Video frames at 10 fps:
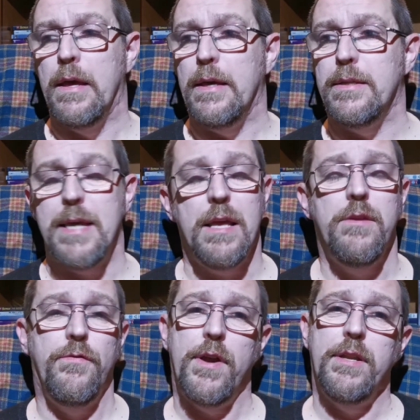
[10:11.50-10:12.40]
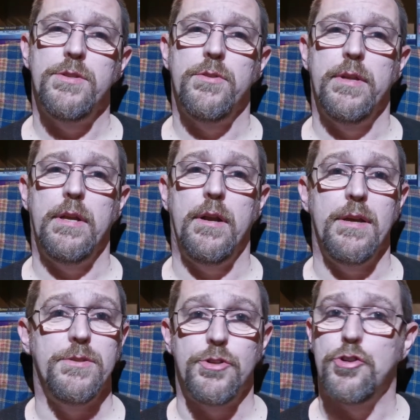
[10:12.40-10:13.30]
You tend to find us on the
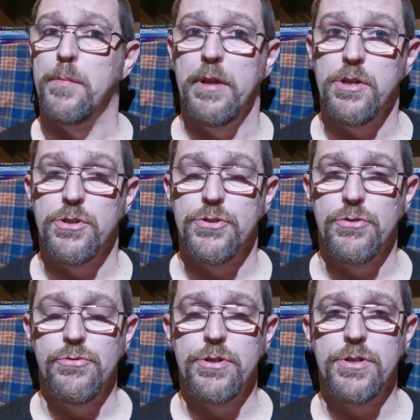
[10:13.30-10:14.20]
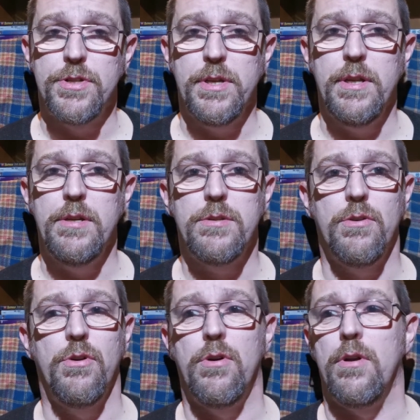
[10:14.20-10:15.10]
internet as a Tribulation Soldier series,
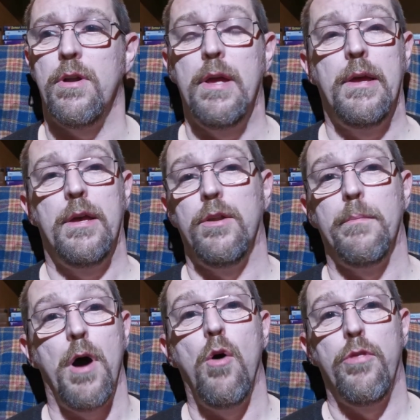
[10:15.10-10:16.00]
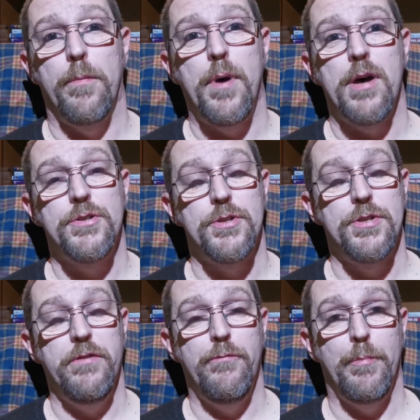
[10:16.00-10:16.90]
or, you know, author Pastor
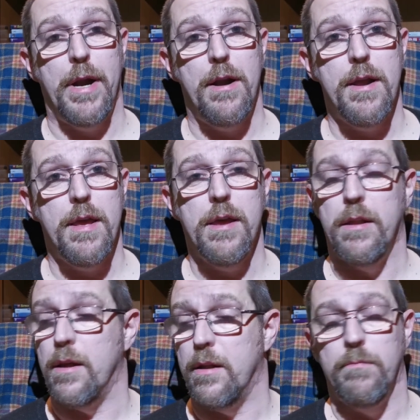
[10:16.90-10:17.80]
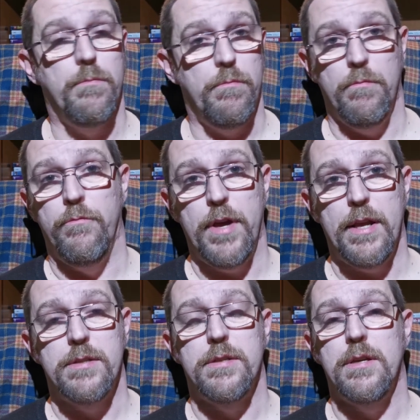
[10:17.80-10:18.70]
Stephen Birnie and
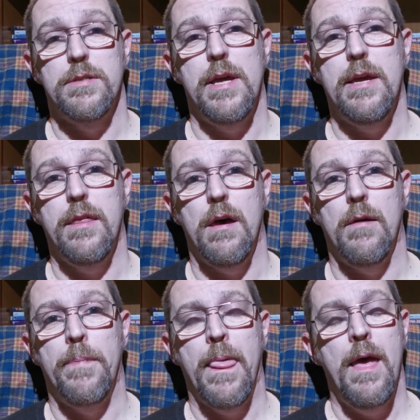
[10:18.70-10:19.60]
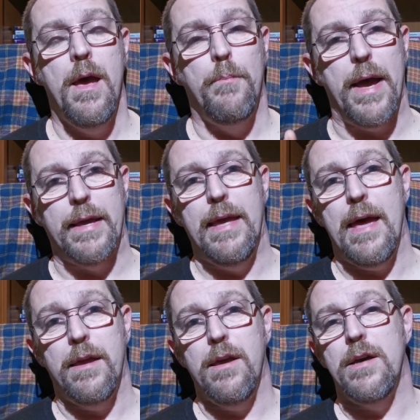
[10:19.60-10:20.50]
various things like that. But
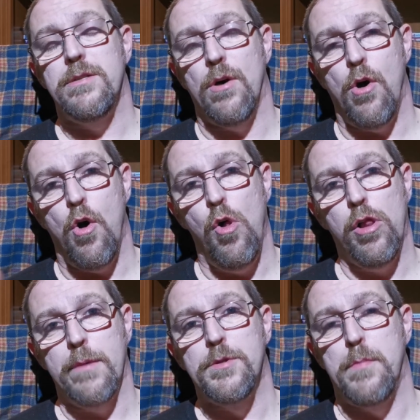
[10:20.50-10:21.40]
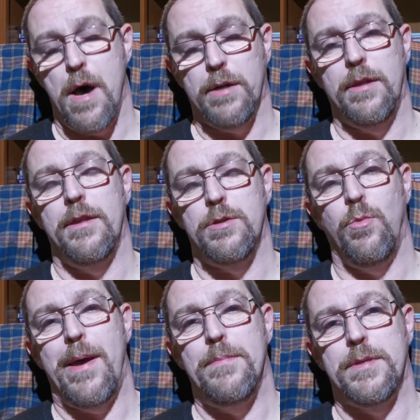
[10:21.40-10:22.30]
again, guys, it all comes back to this
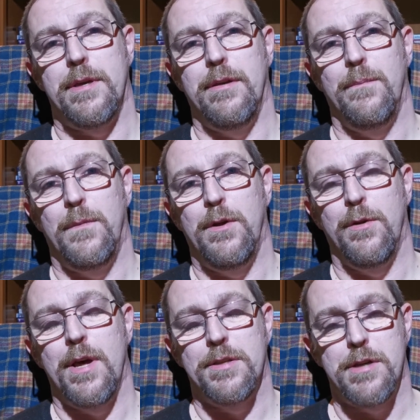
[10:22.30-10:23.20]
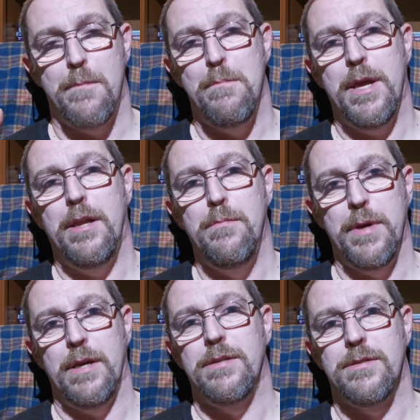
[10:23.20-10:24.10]
website. You know, that's our main
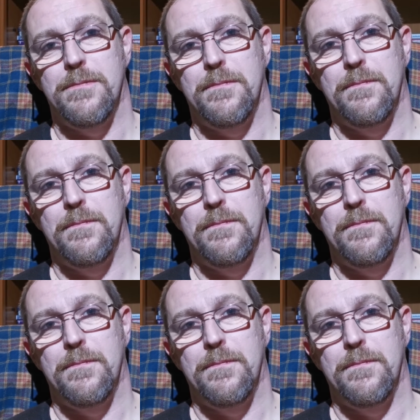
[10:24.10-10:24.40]
base.